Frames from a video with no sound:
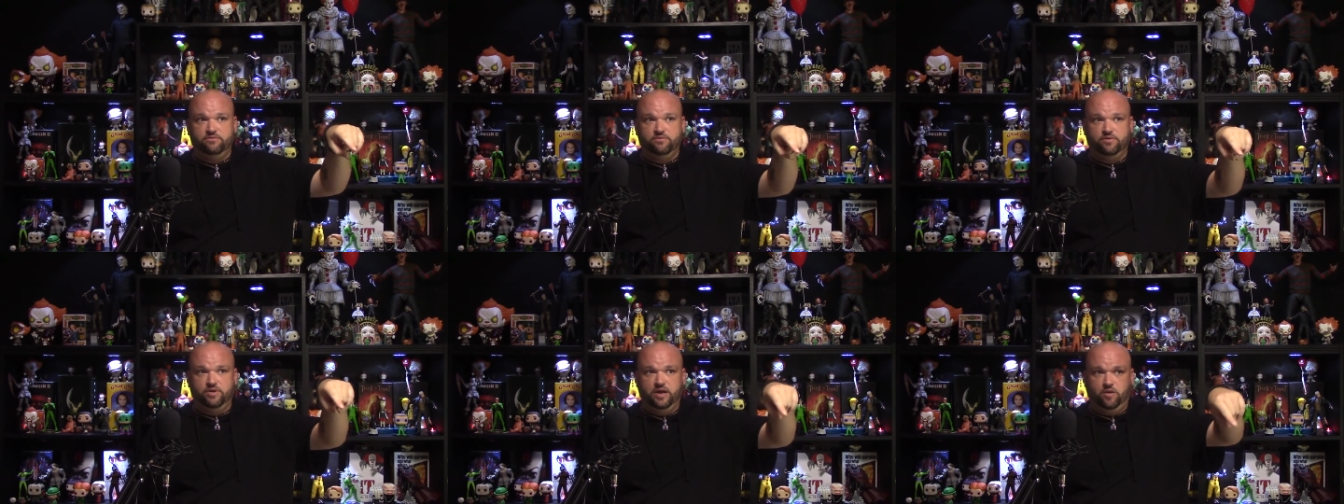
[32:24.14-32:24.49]

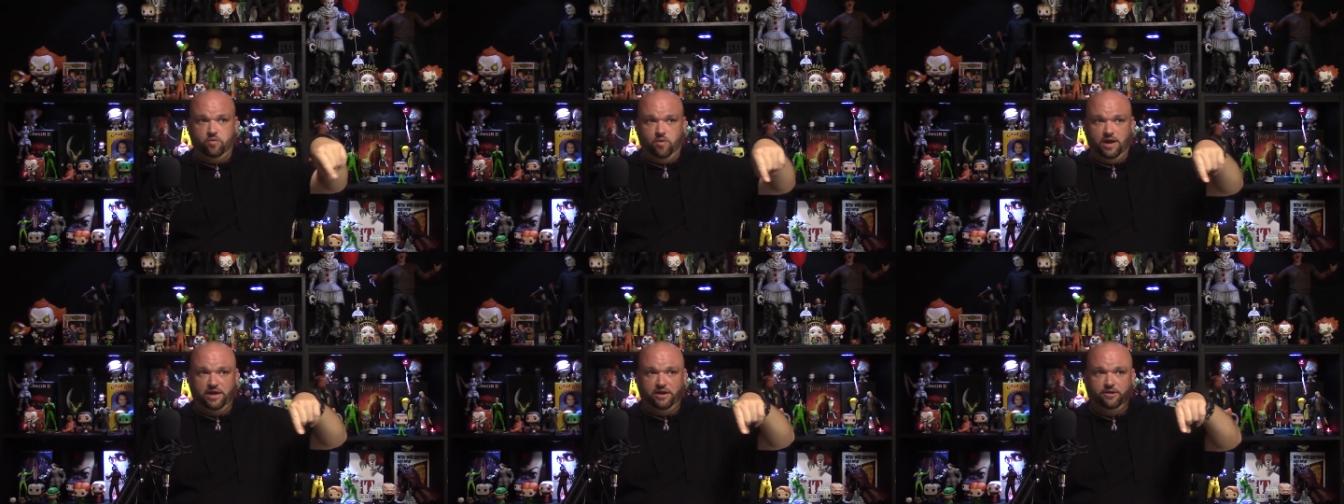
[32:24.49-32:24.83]

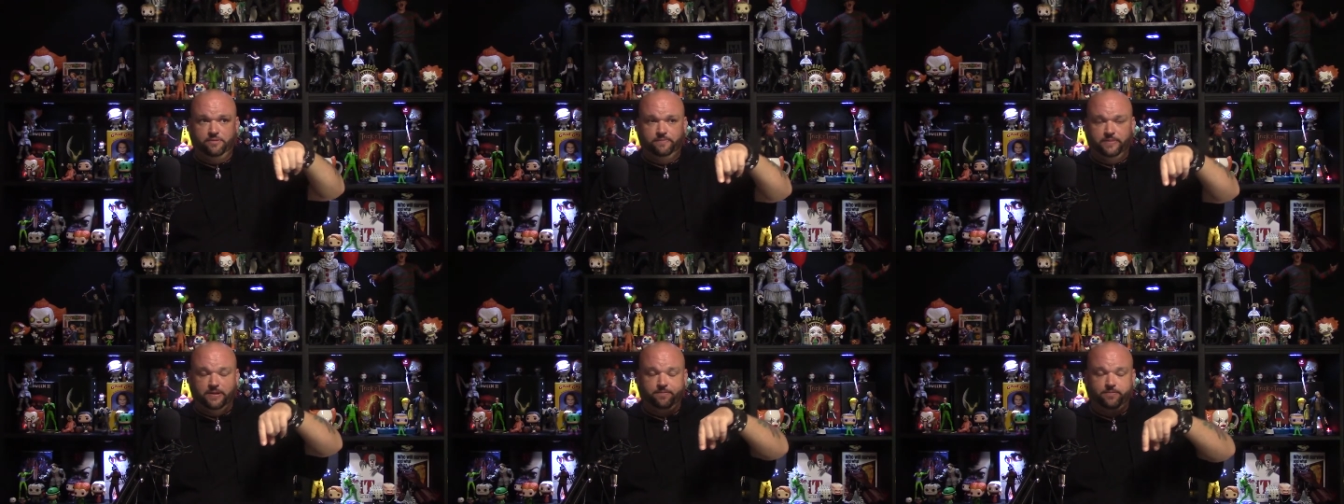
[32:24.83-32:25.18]

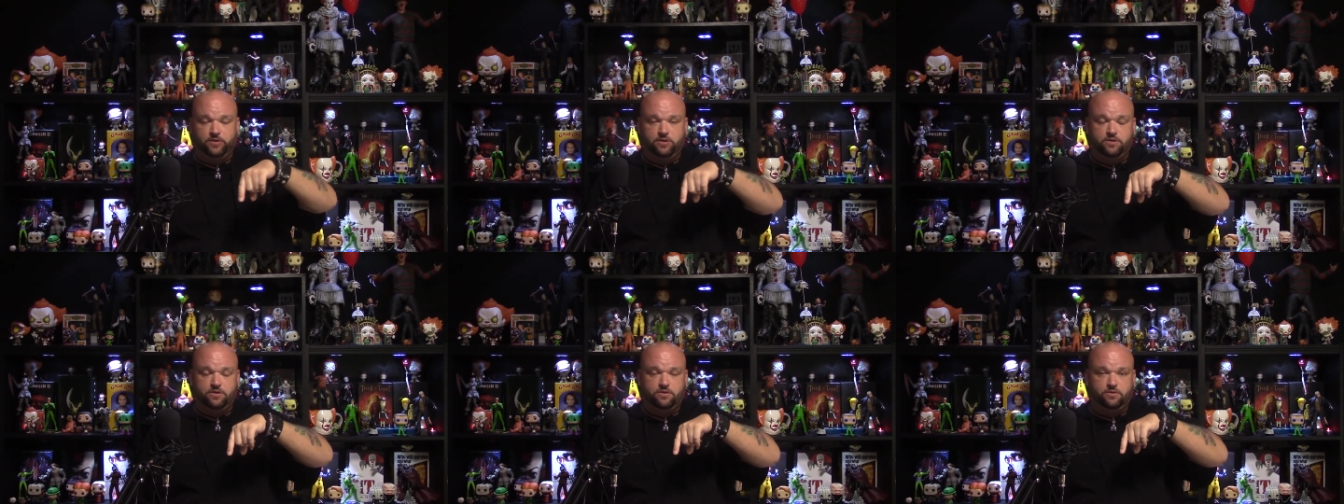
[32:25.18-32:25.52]
required Pym
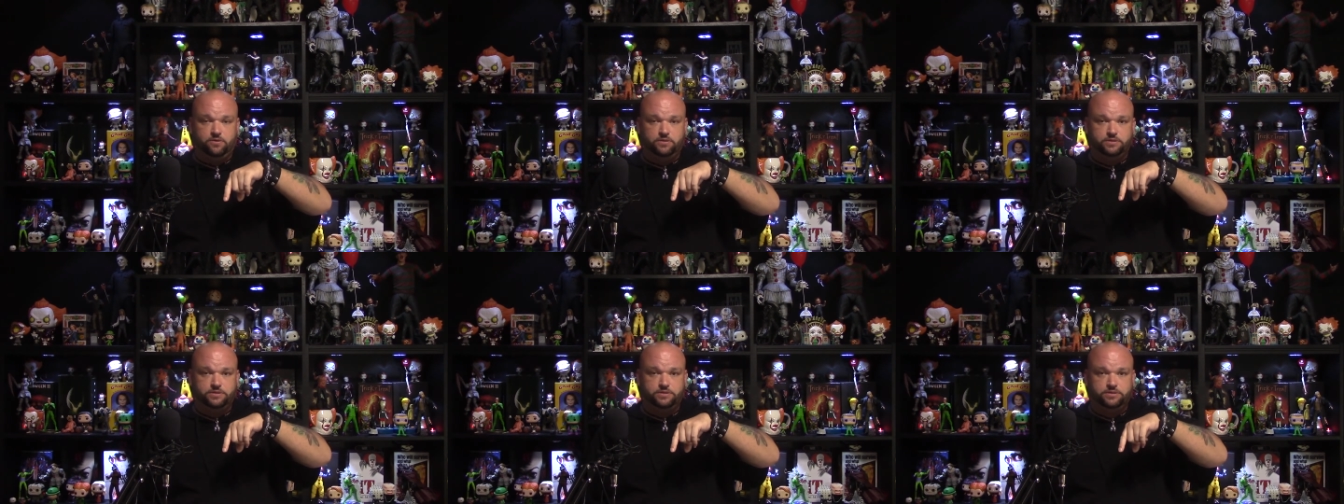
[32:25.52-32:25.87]

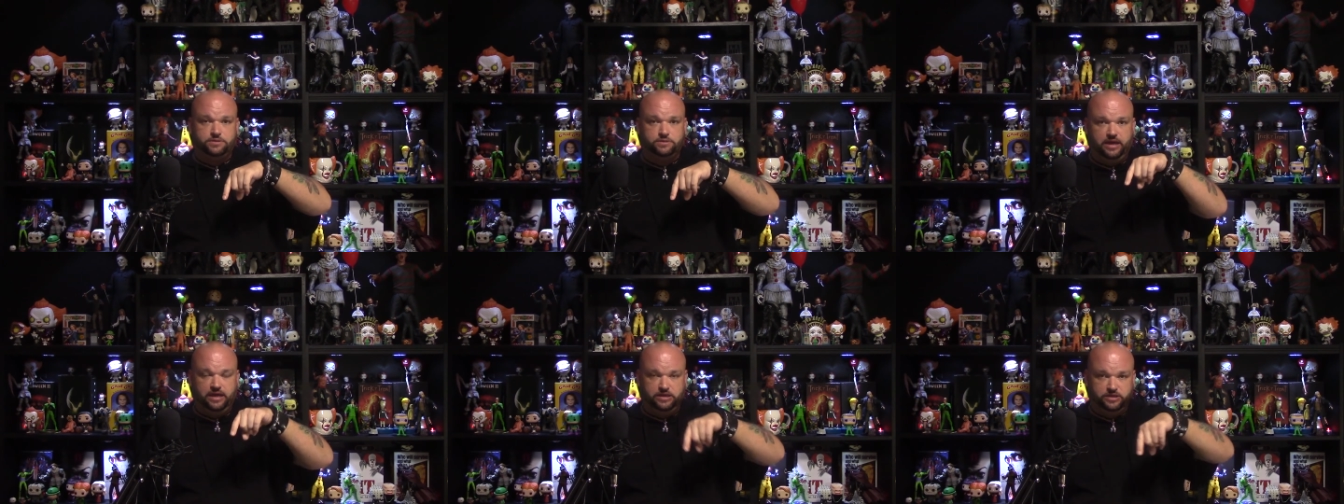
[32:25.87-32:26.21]

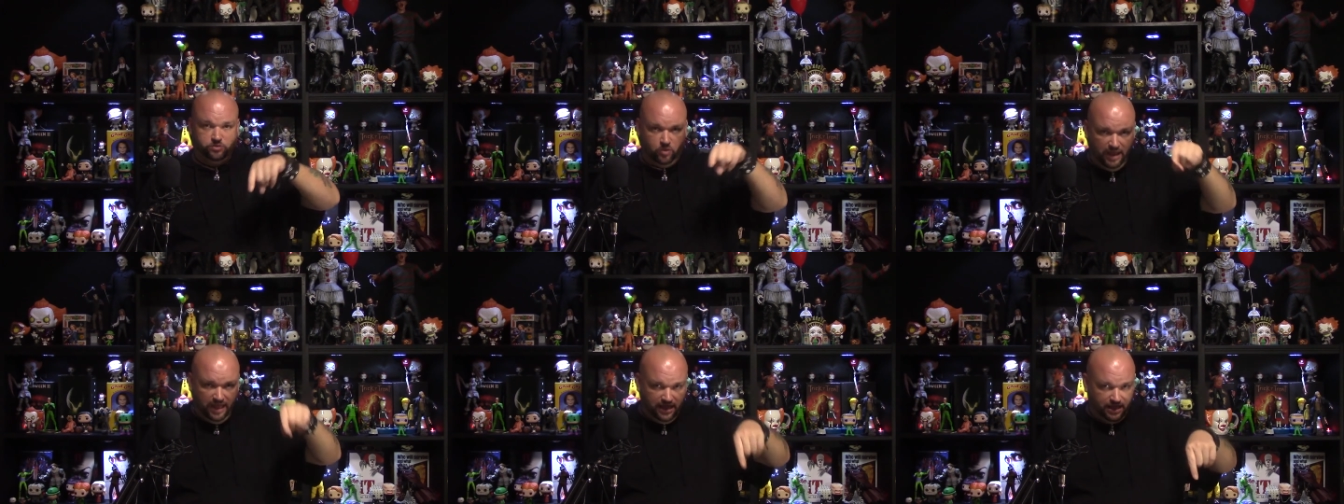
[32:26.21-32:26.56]
particles
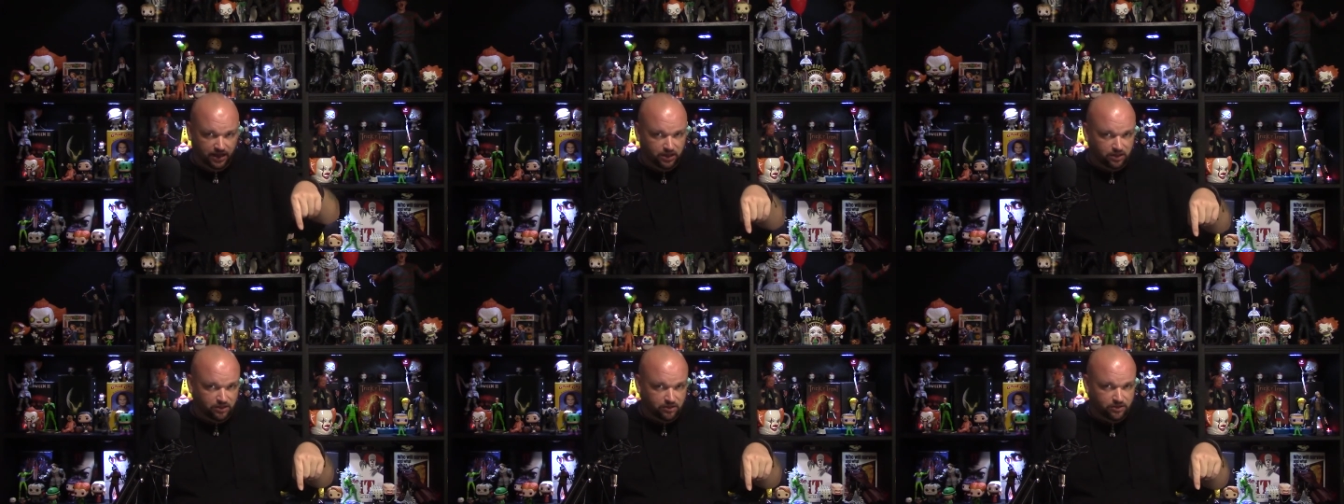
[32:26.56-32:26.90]
as
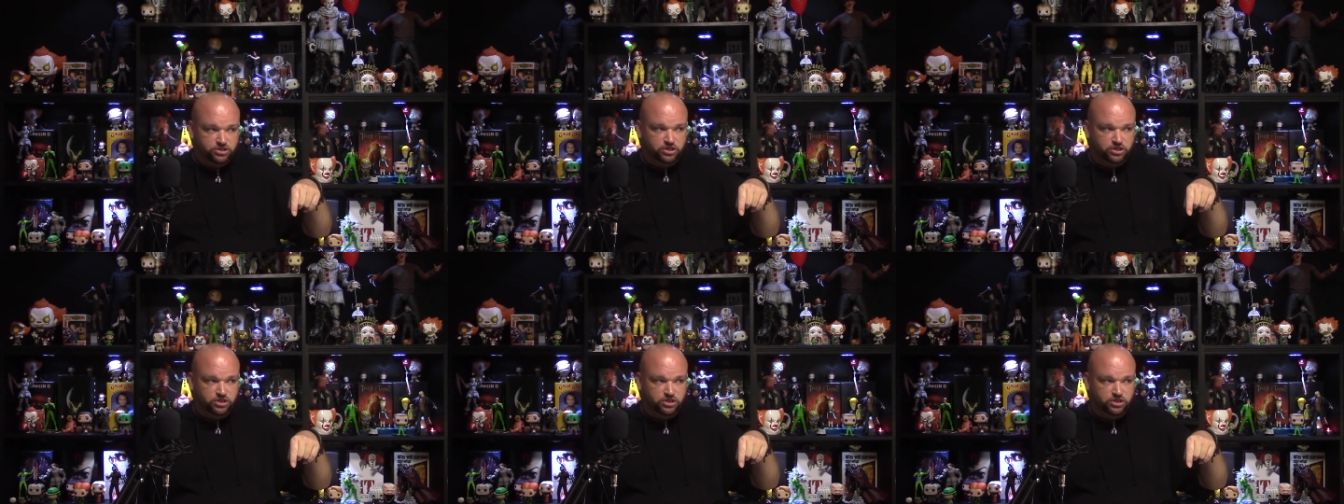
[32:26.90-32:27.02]
well.